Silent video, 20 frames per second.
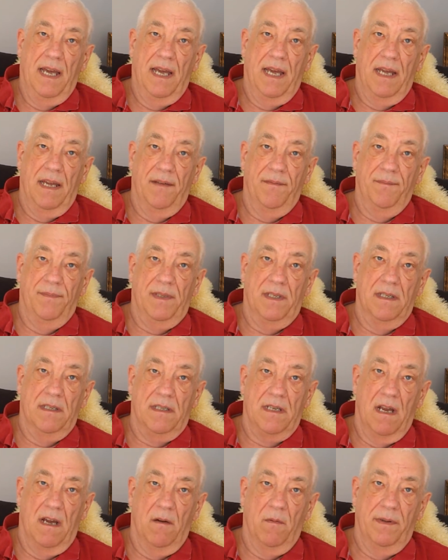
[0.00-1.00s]
to
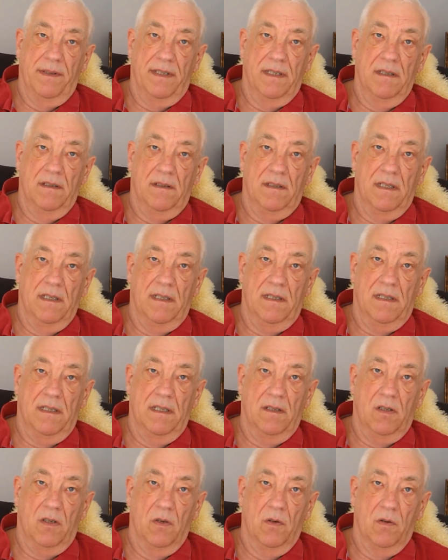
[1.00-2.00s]
start with to
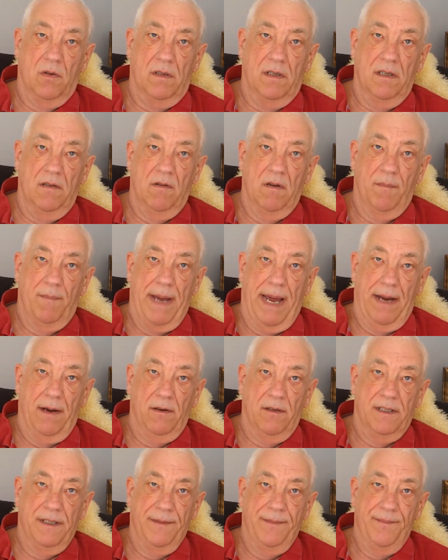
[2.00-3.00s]
talk to you
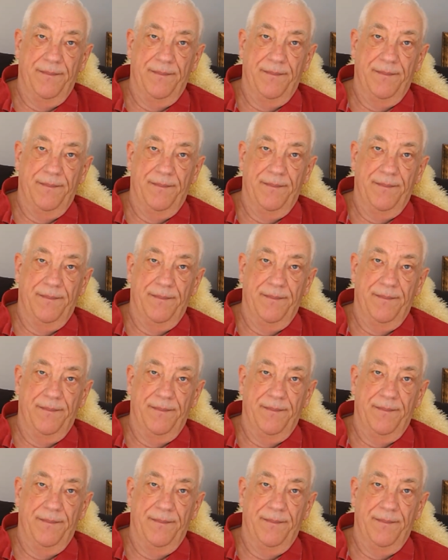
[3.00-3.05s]
about.